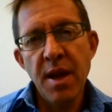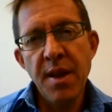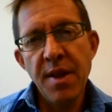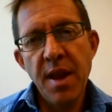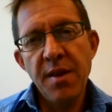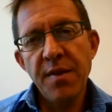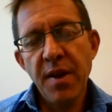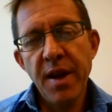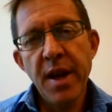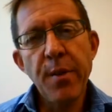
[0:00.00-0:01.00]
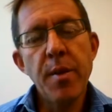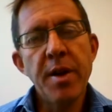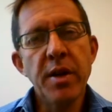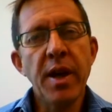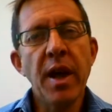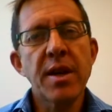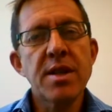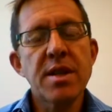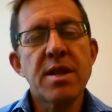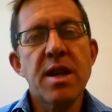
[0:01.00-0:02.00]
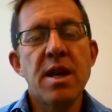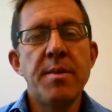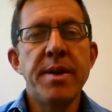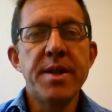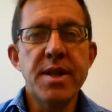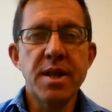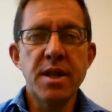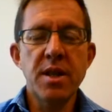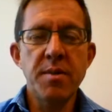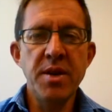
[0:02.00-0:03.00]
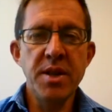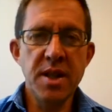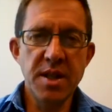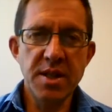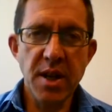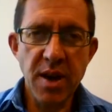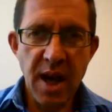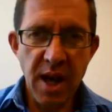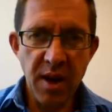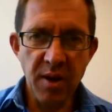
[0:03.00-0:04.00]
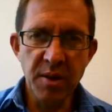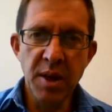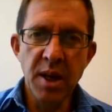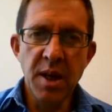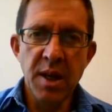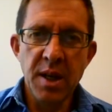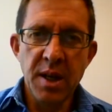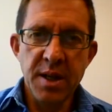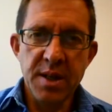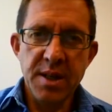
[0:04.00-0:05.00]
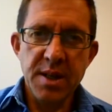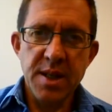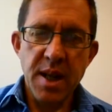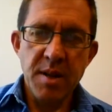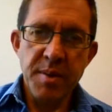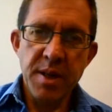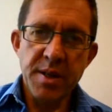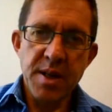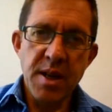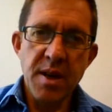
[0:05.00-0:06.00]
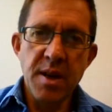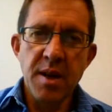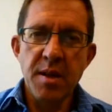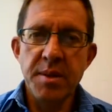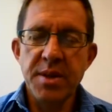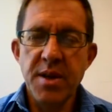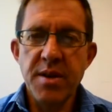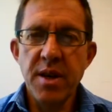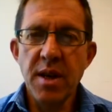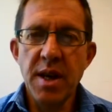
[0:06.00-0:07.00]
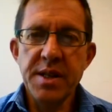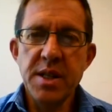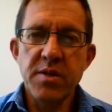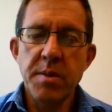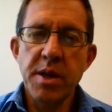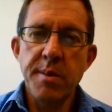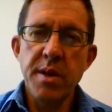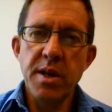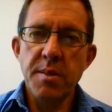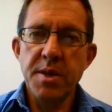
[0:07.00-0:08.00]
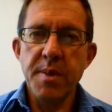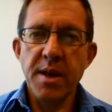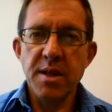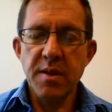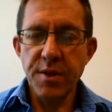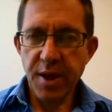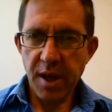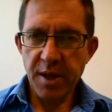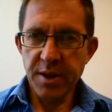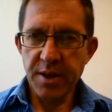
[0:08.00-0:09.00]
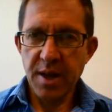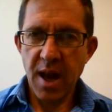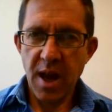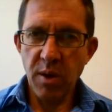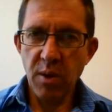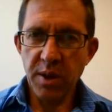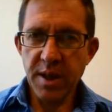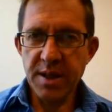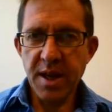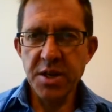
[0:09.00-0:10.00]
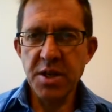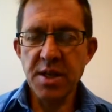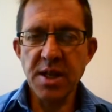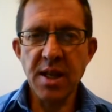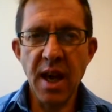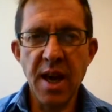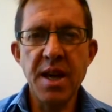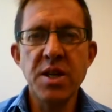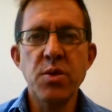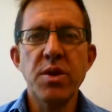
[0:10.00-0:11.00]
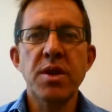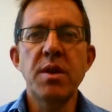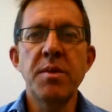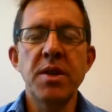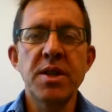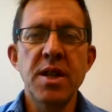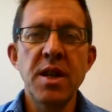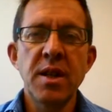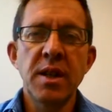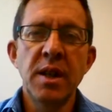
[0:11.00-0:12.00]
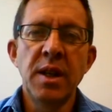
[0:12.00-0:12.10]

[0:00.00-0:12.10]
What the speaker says: And then finally, we'll be looking at sustainability in the community. So how sustainability materializes from a community perspective, looking at how organizations engage with community